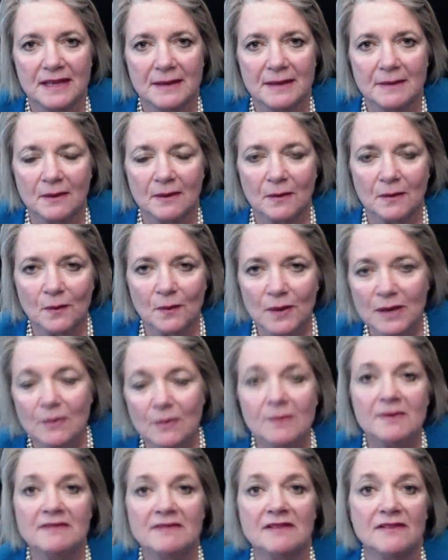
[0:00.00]
we will be
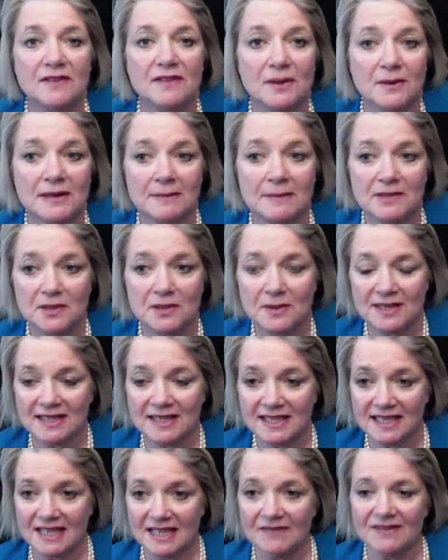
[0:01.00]
reviewing between the
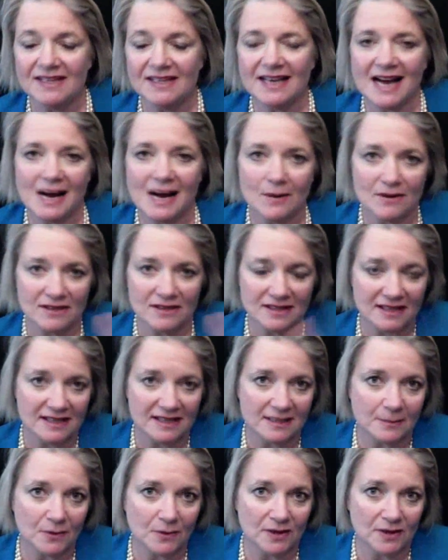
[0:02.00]
evening hours and the
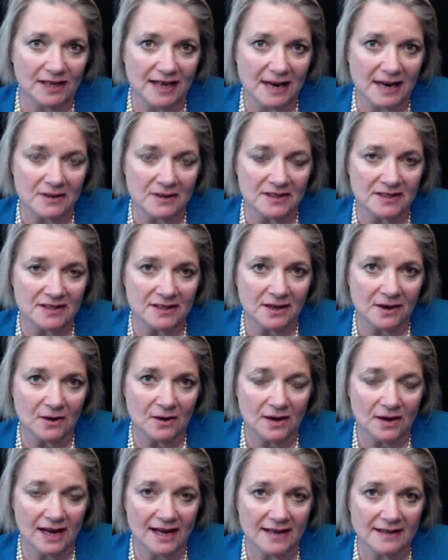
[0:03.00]
morning hours.
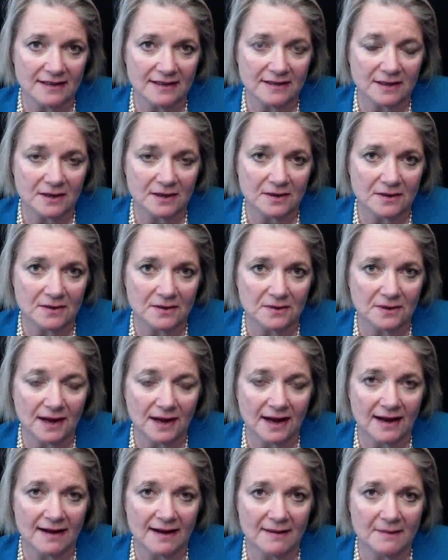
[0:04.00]
Okay, so
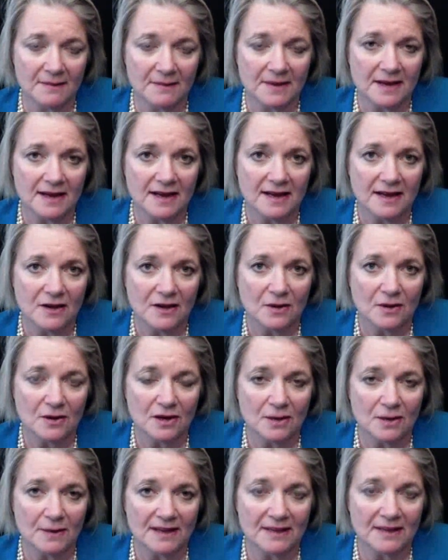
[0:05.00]
um, you know
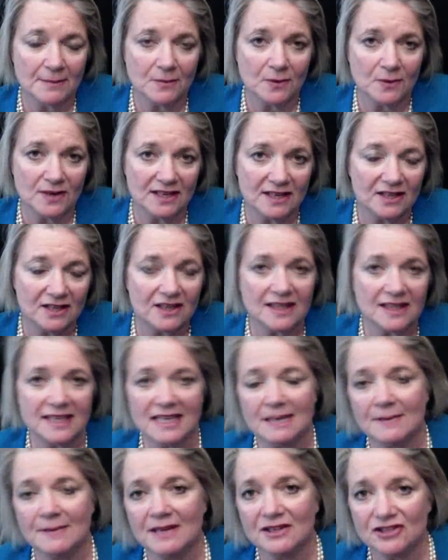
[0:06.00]
by the morning the
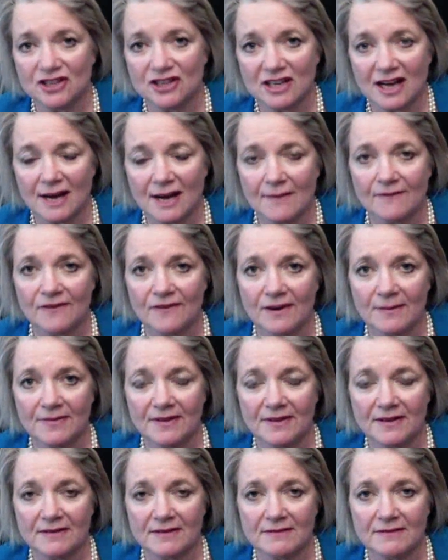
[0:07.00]
email should come from
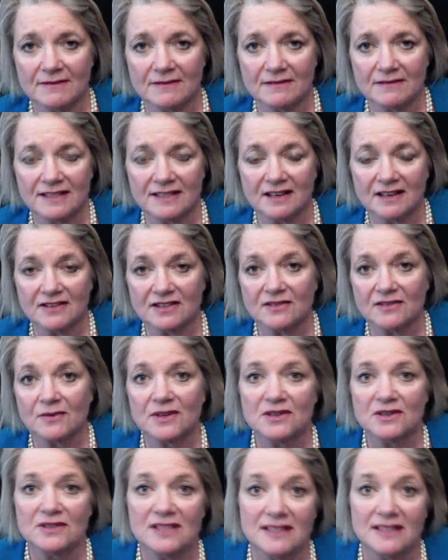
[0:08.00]
the, the, results of what you
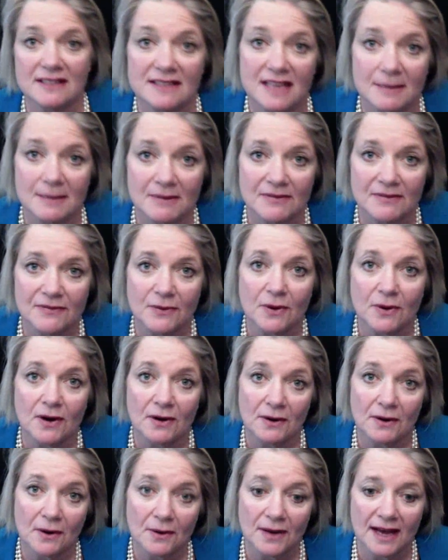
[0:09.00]
did the day before.
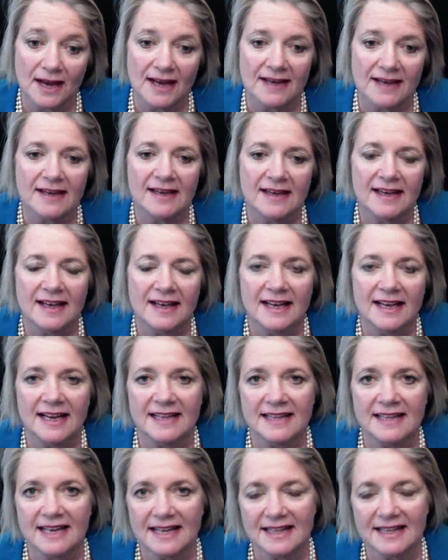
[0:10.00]
Okay, and then
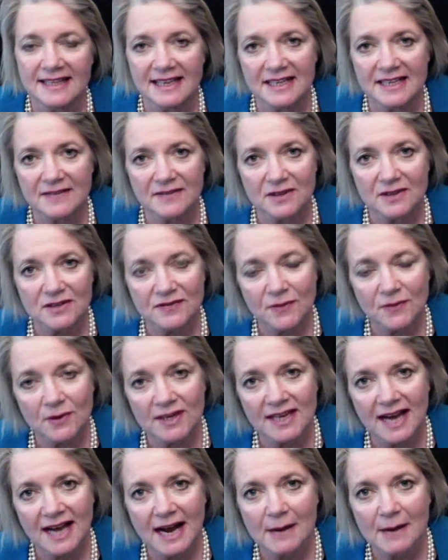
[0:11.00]
at the end of those 40
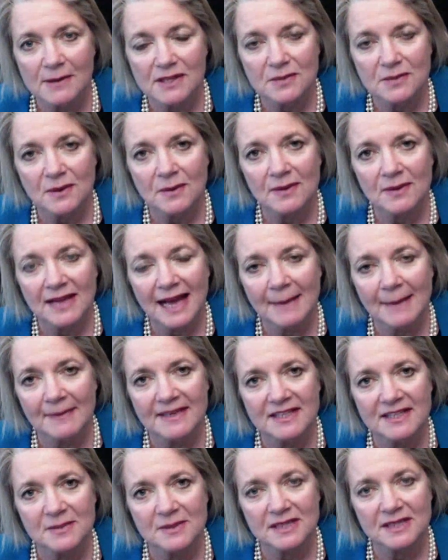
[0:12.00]
hours, what will happen is
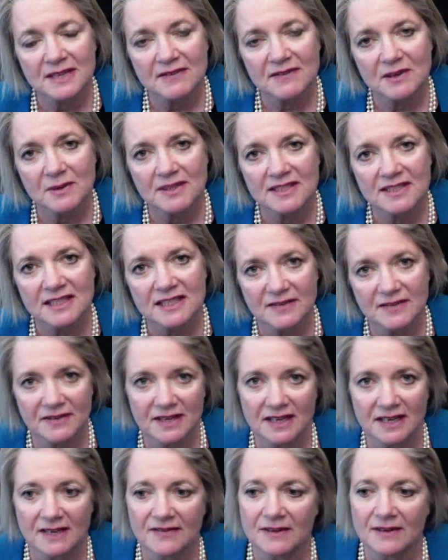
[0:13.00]
we'll give you a certificate
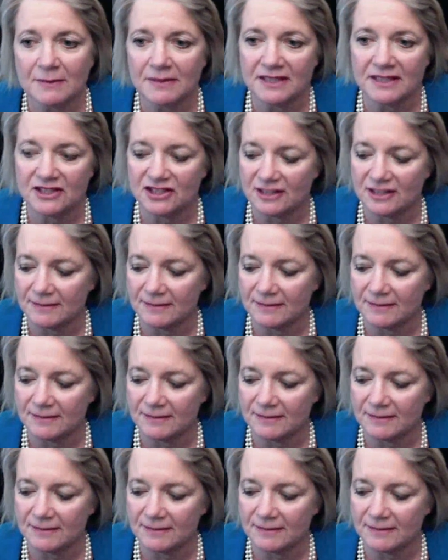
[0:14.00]
of completion.